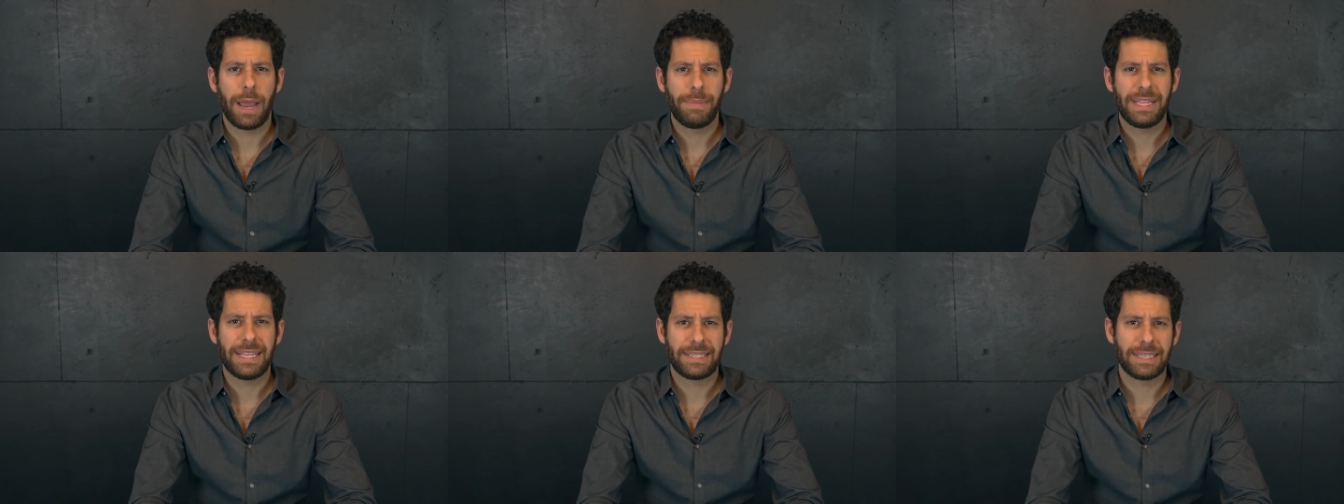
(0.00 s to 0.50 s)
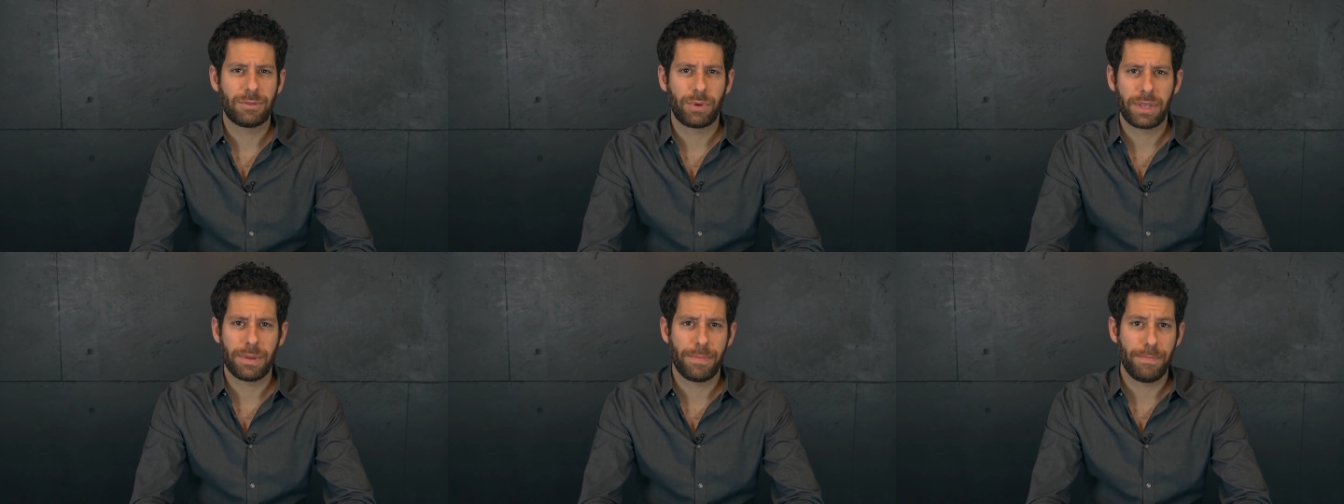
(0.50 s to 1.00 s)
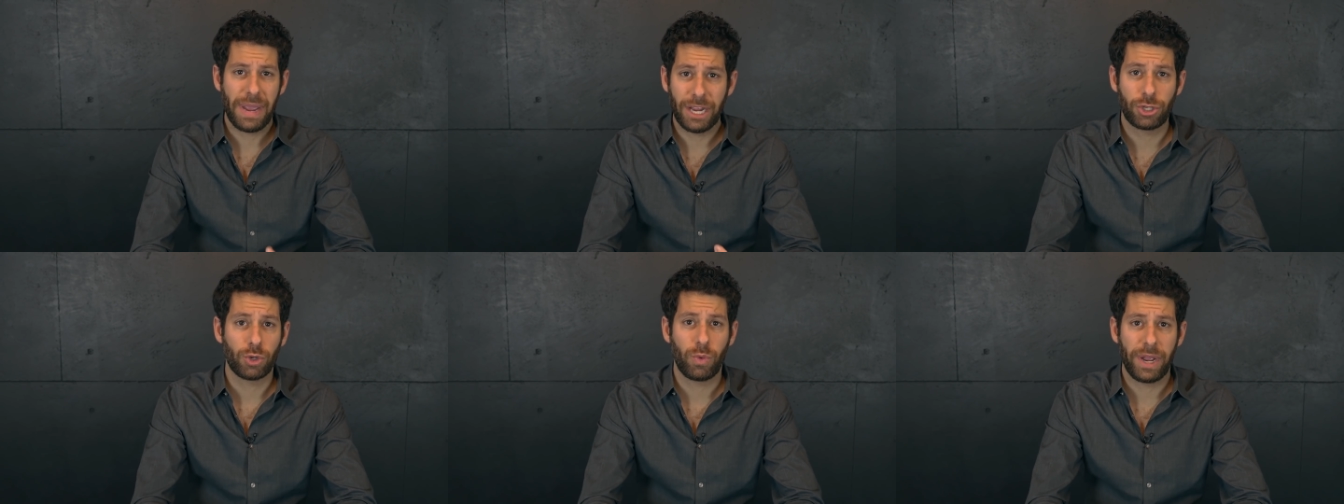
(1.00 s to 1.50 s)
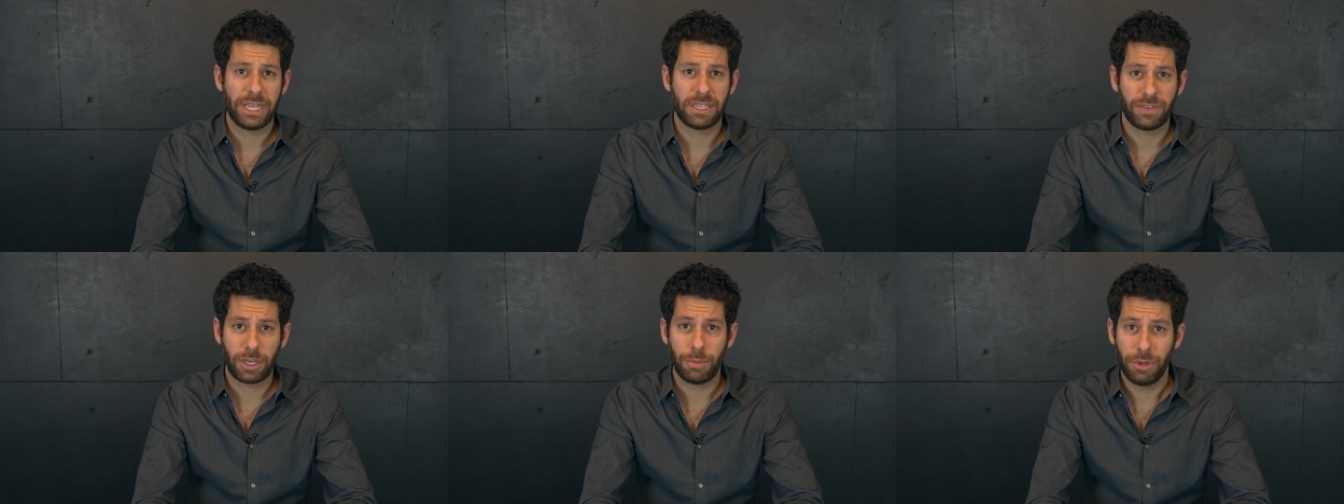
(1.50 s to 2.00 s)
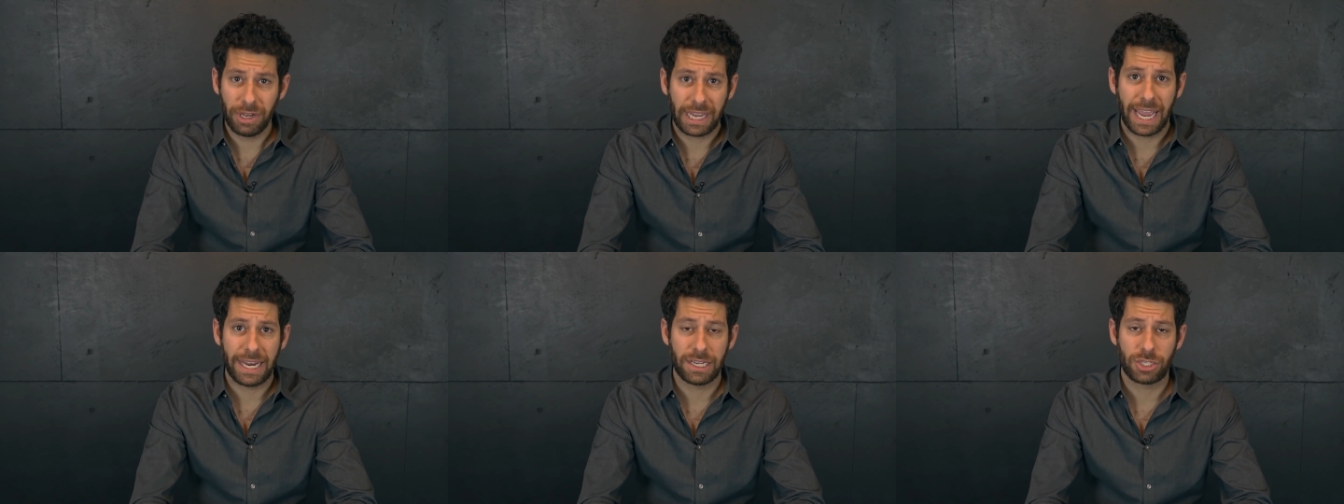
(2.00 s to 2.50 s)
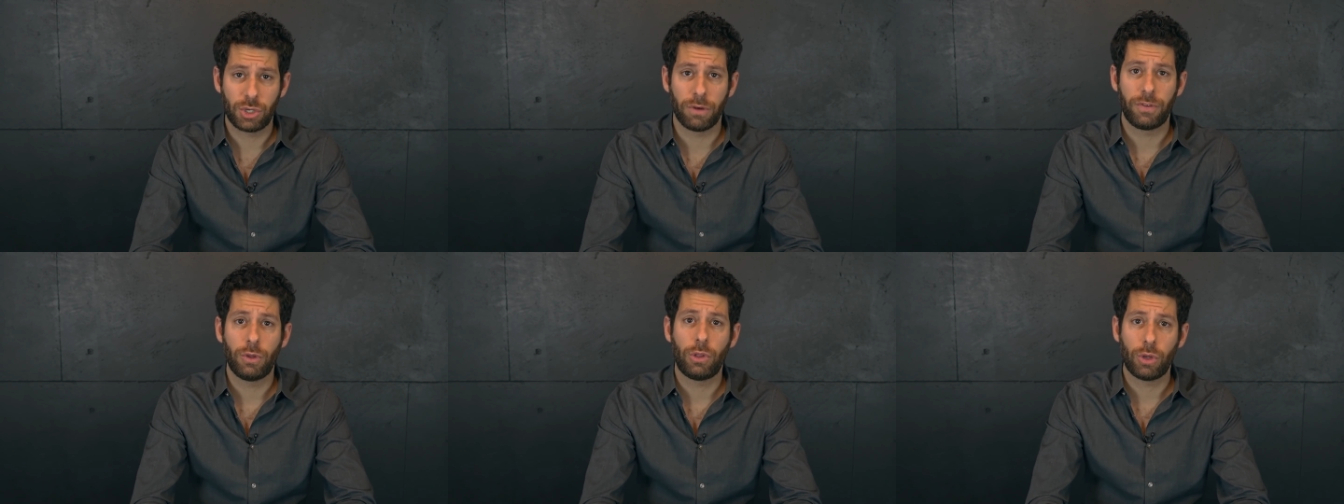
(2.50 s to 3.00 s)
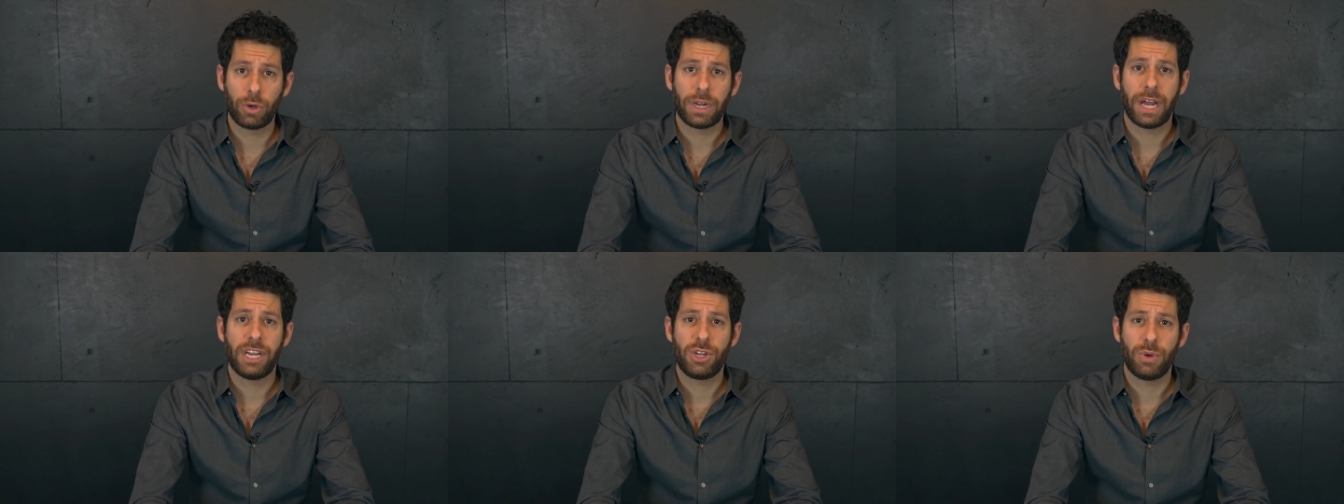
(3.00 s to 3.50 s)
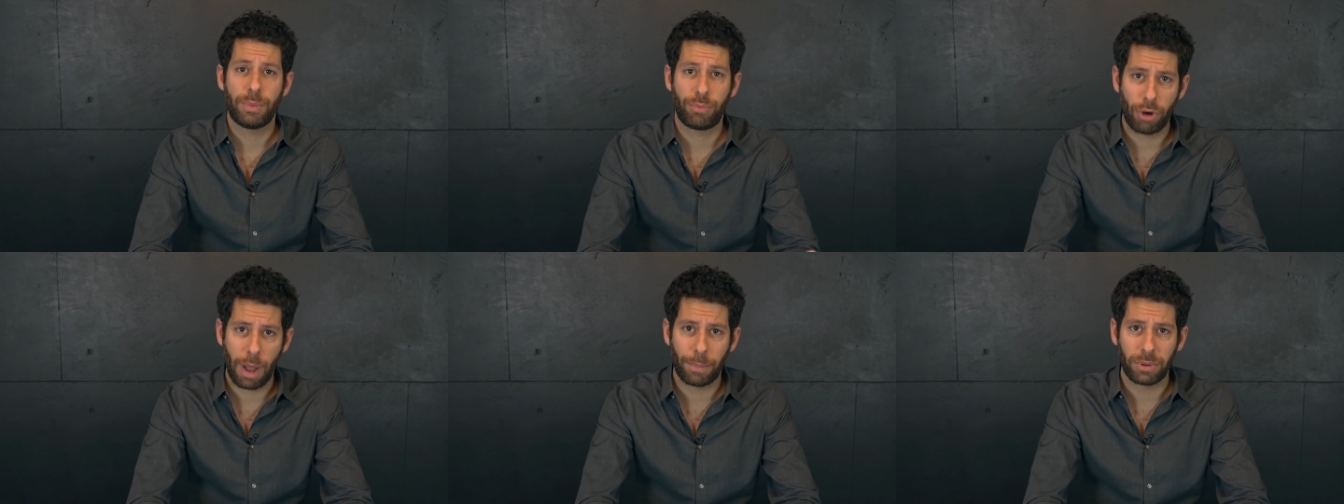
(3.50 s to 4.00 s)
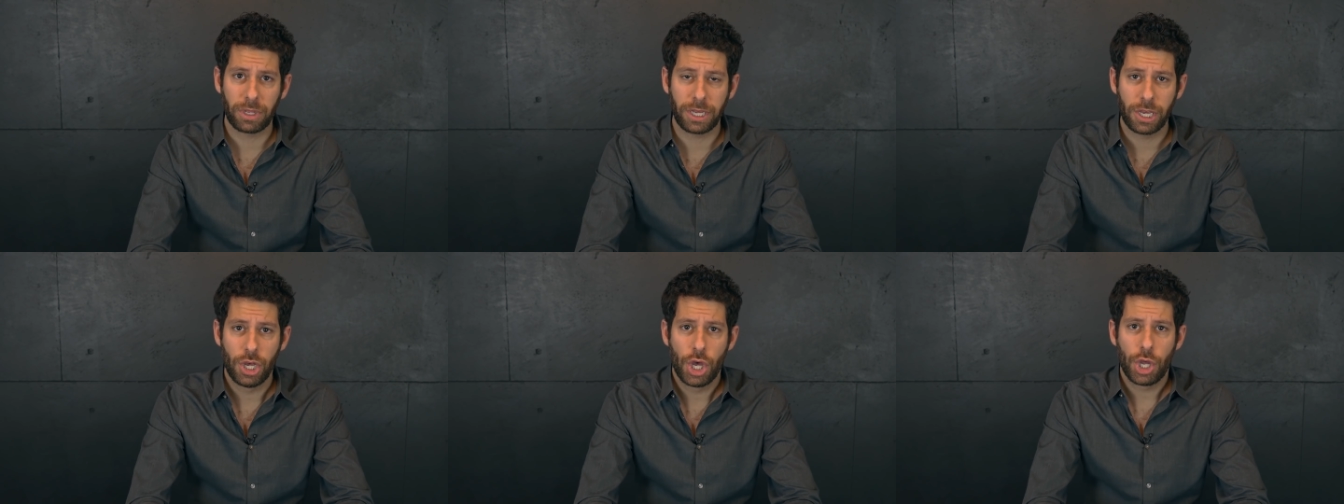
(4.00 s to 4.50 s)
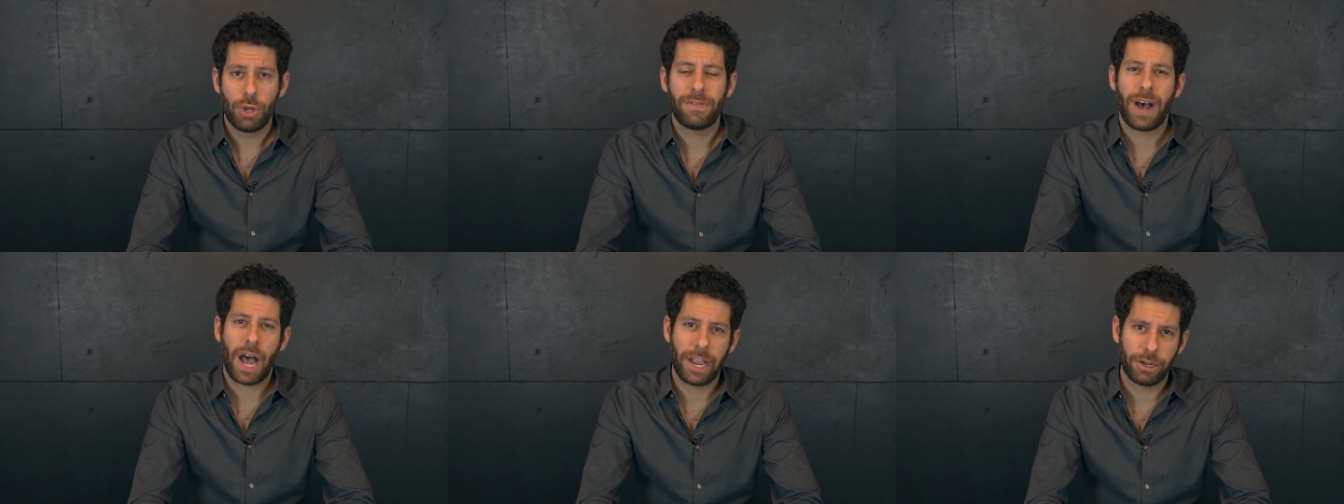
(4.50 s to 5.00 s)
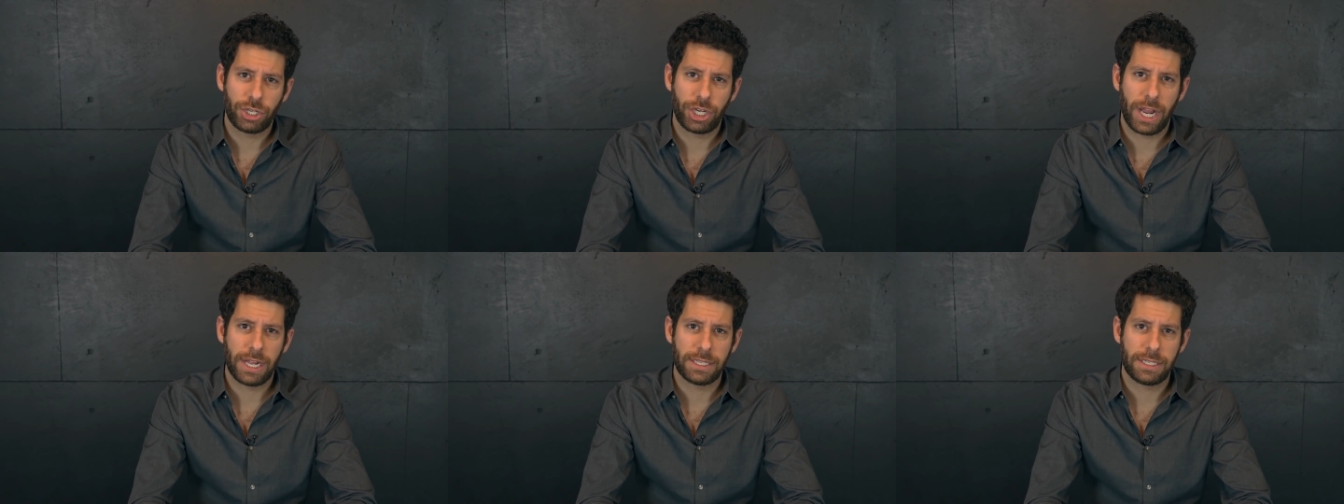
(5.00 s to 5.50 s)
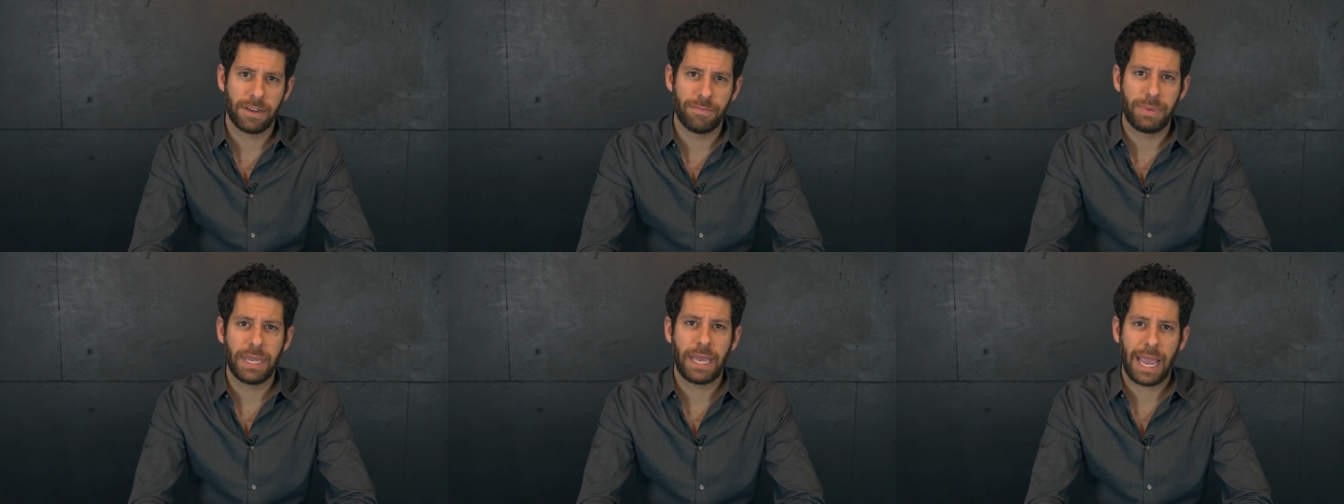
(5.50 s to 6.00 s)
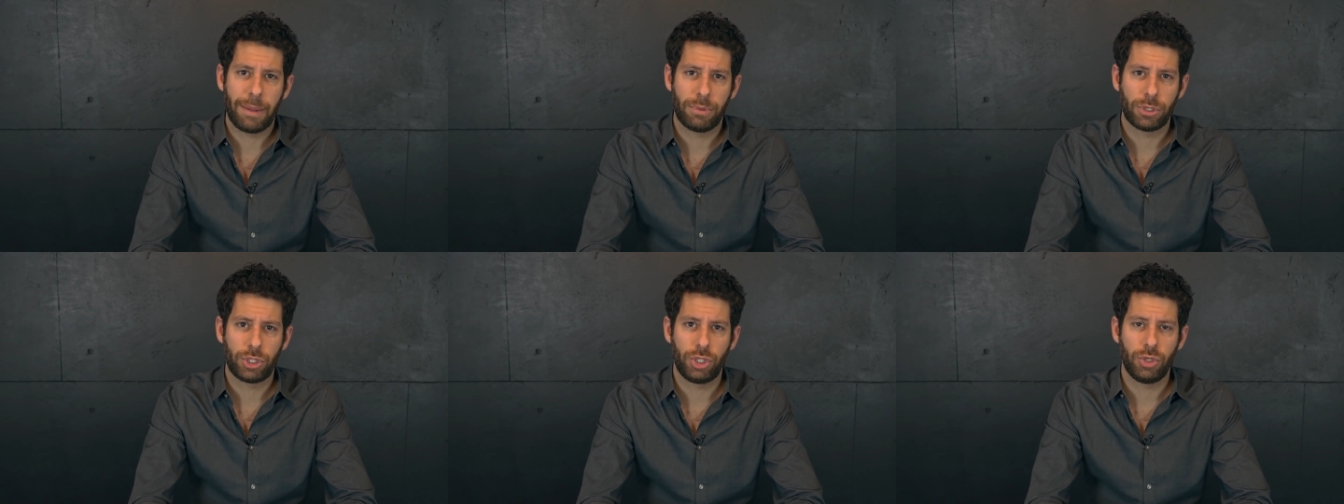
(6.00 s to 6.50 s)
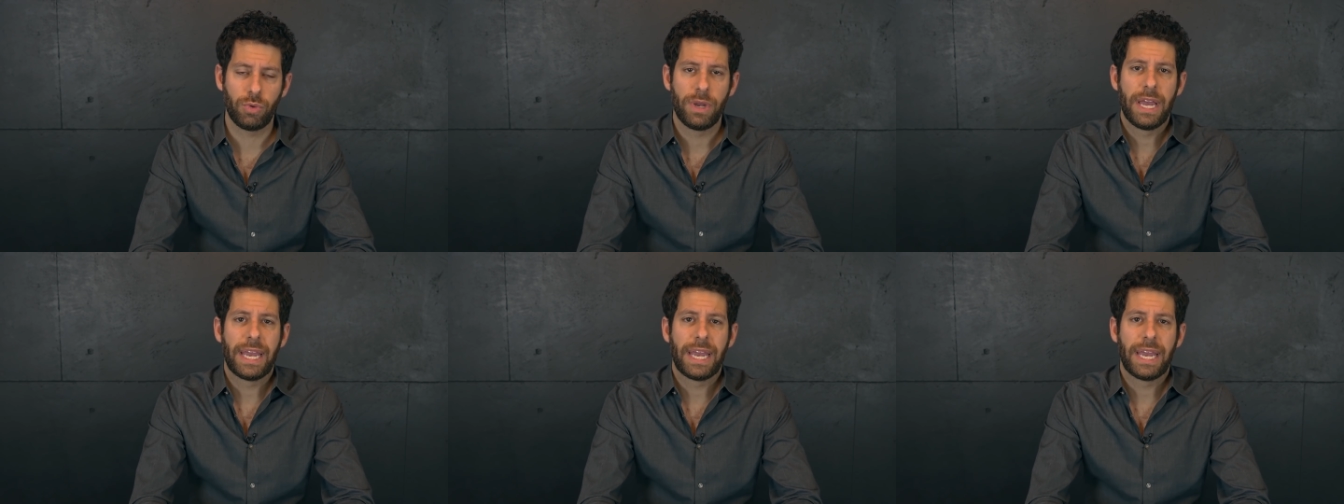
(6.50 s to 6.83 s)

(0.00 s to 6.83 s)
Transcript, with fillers: I mean, this is one of the major ways of communicating. So if you learn how to do it properly, you have a higher chance of being able to